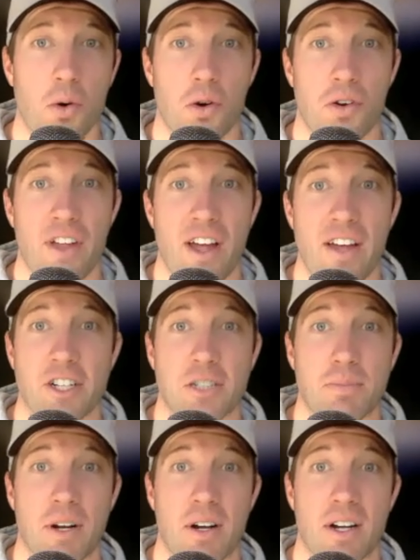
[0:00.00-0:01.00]
or they've
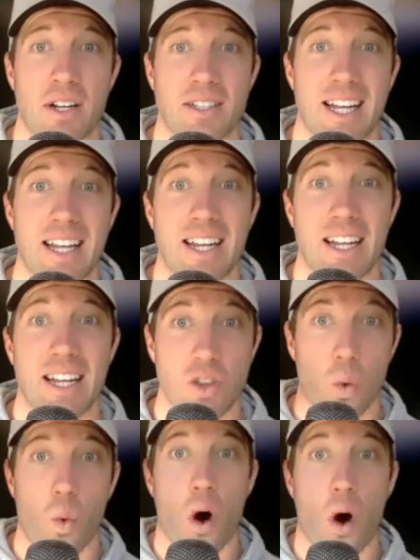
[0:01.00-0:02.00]
experienced
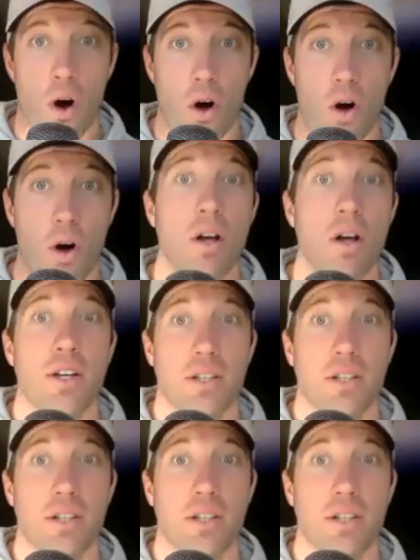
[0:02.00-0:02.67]
hitting the wall,